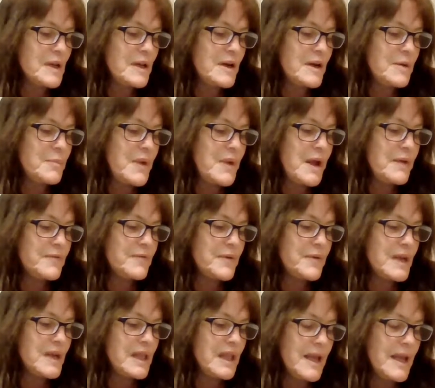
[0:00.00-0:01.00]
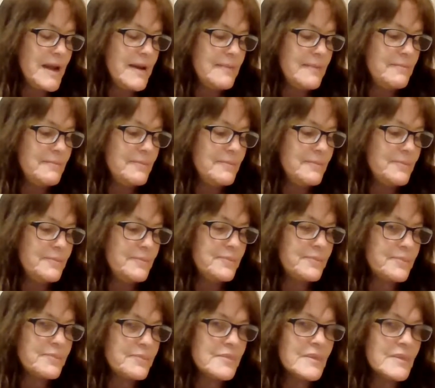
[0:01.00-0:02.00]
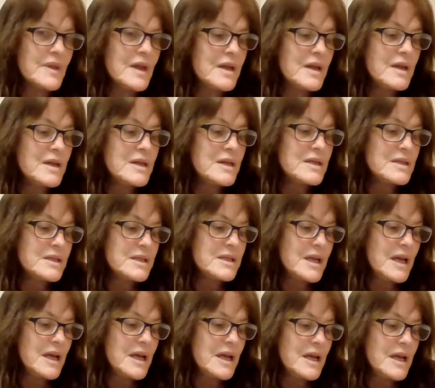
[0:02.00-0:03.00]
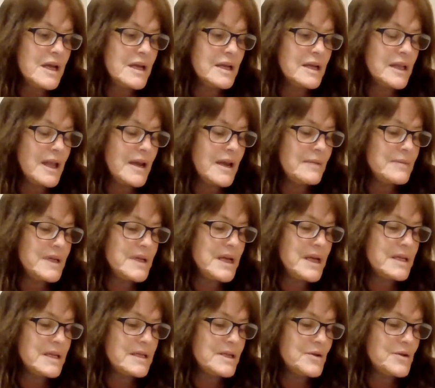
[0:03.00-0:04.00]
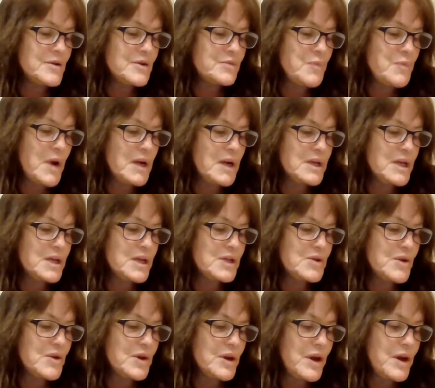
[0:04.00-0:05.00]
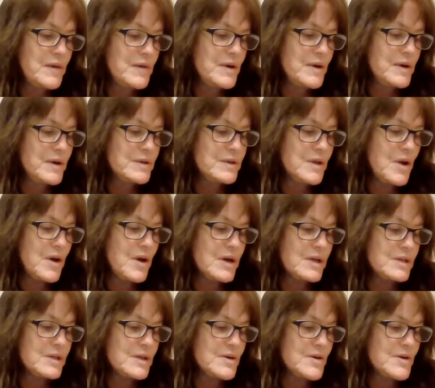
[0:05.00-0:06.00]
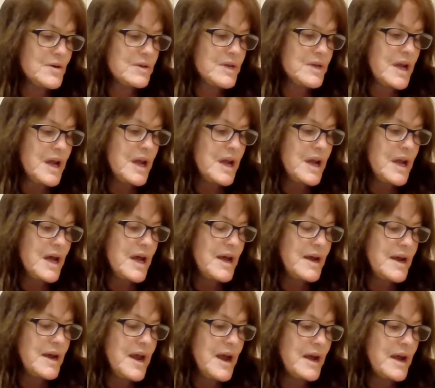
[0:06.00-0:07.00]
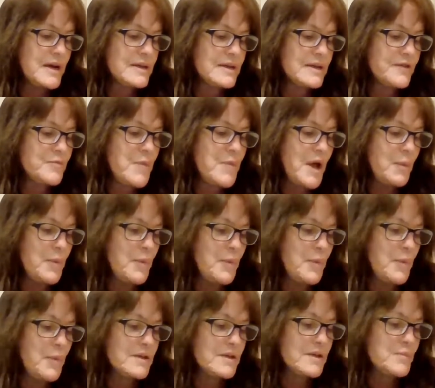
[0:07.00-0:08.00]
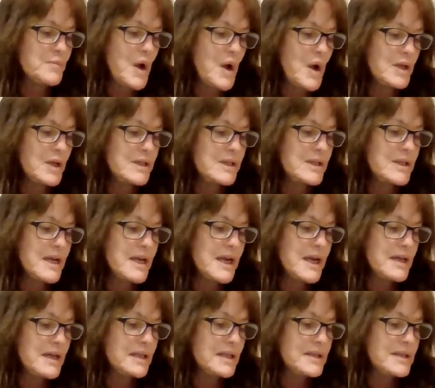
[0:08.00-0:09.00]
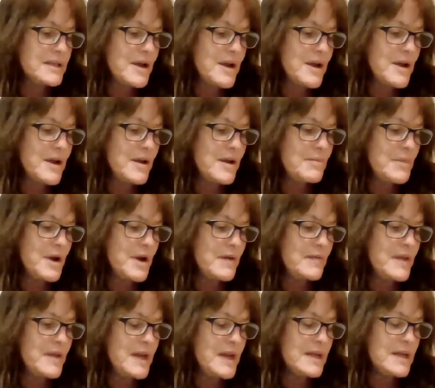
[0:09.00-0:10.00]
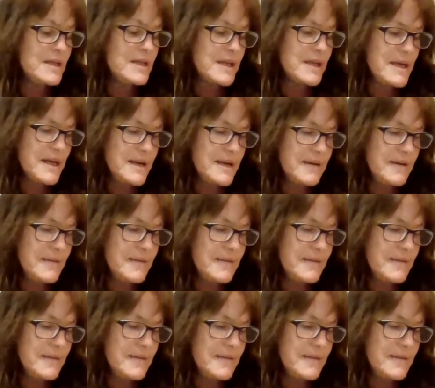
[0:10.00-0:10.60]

to pay for the claim. C, claims against the nurse practitioner are covered as long as the nurse had an active malpractice policy at the time of the incident.